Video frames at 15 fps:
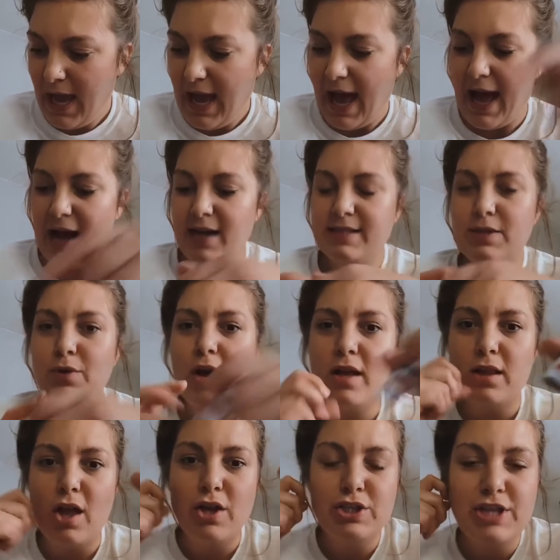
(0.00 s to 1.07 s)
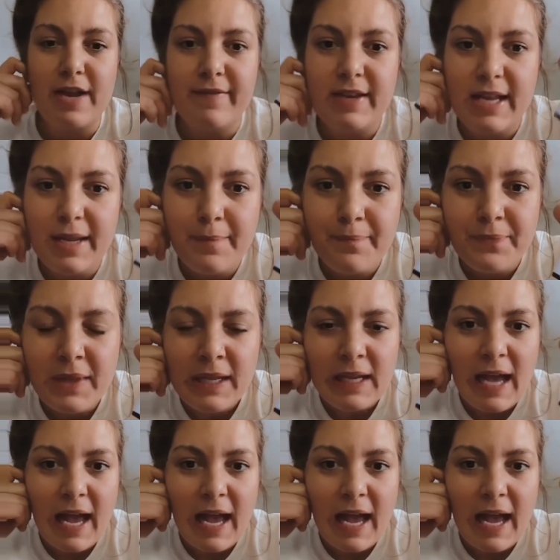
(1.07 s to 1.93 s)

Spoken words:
I also got longevity. I